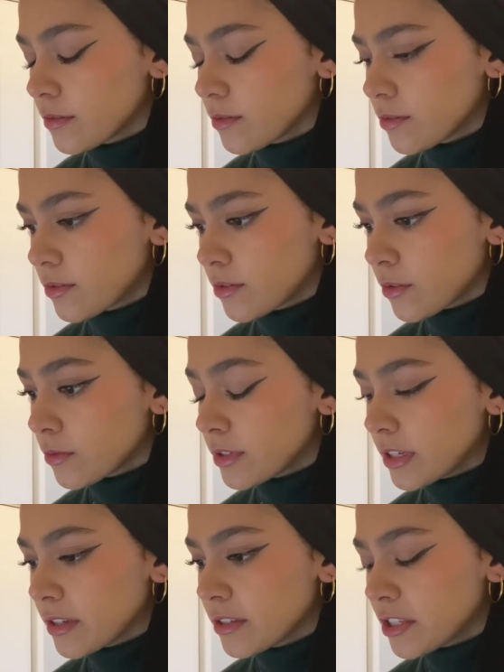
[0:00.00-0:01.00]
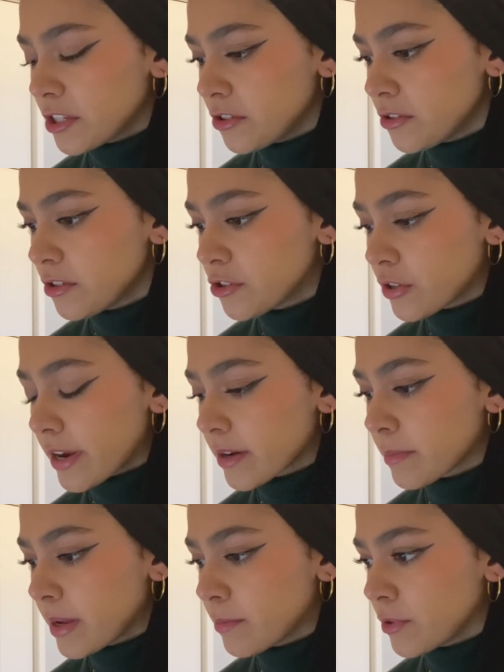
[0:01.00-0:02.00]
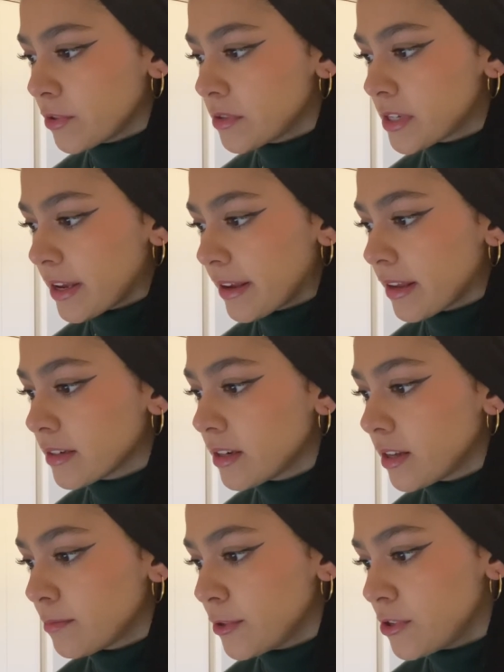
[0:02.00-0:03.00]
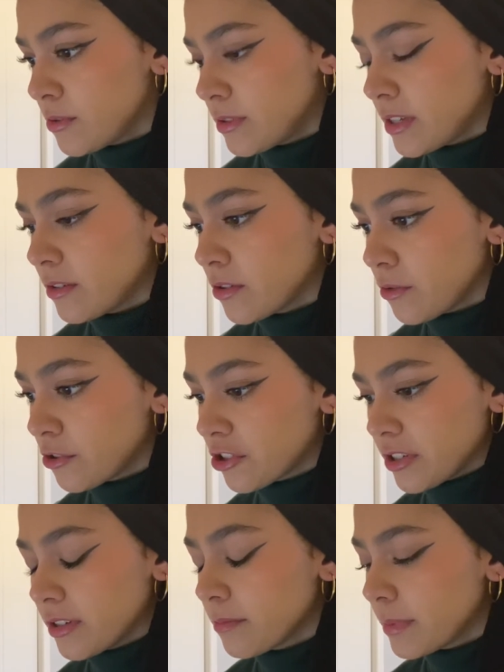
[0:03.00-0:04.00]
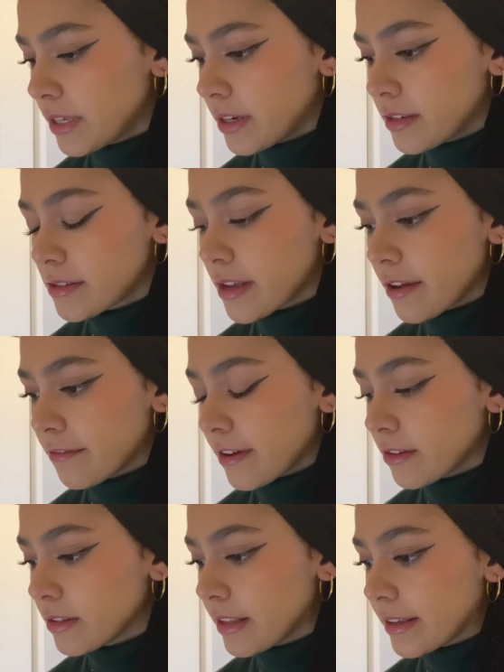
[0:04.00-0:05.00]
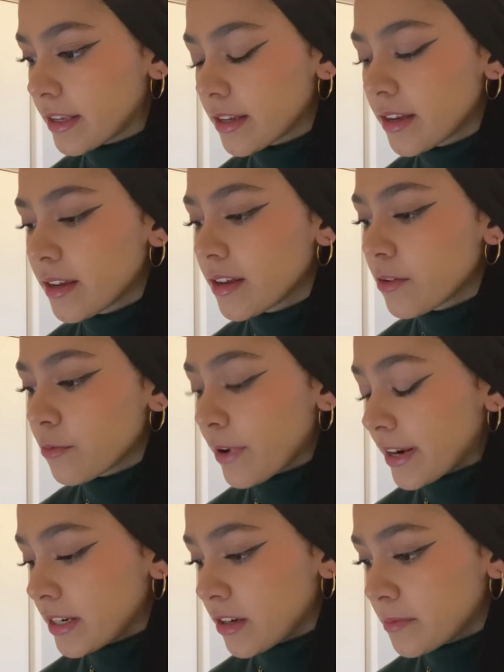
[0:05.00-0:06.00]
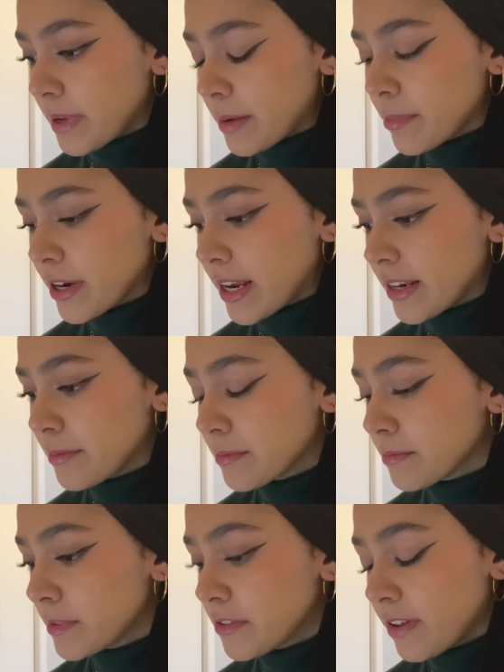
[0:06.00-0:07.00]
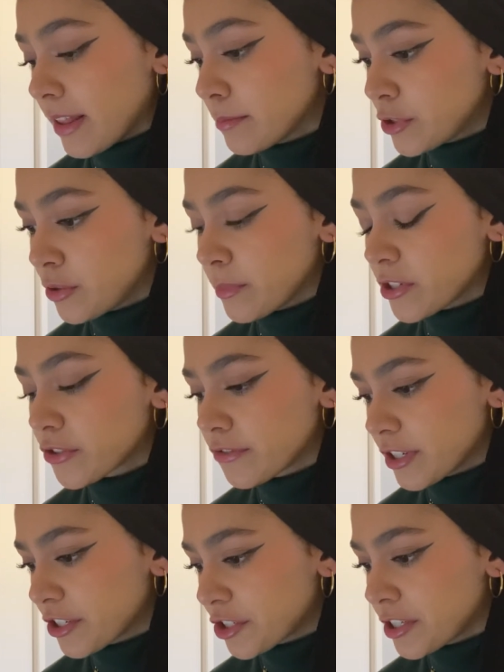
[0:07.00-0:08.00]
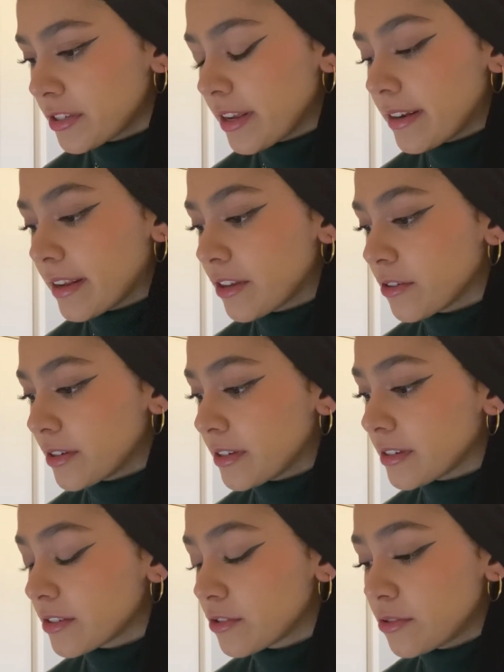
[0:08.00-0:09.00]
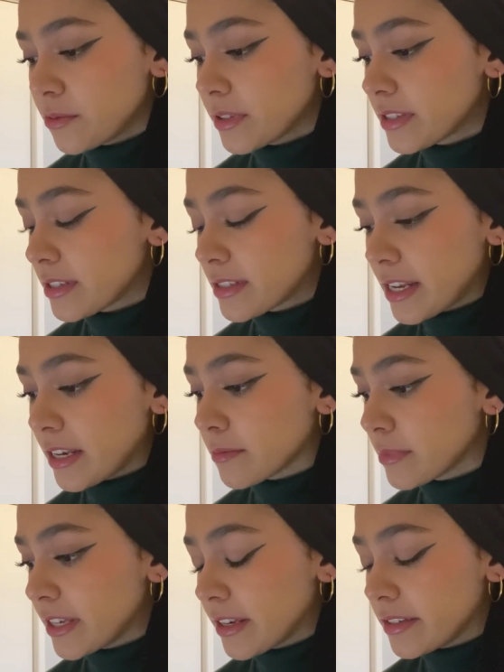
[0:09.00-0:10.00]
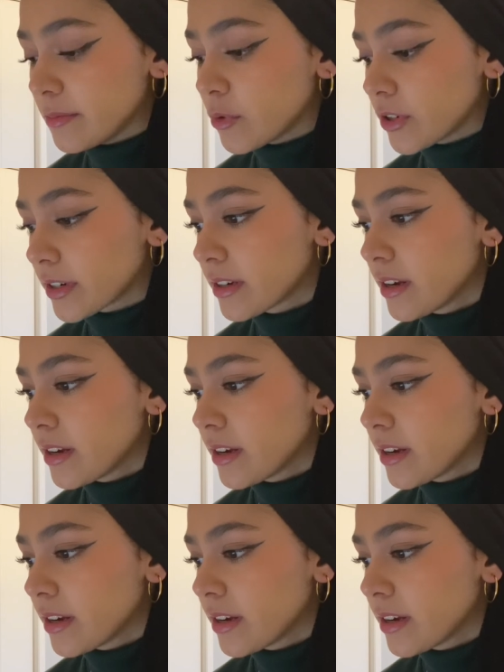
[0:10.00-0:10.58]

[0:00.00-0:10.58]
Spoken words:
So to continue to track my moods, I ended up using Notion because I felt like writing on paper had developed too much friction and I couldn't do it sustainably anymore.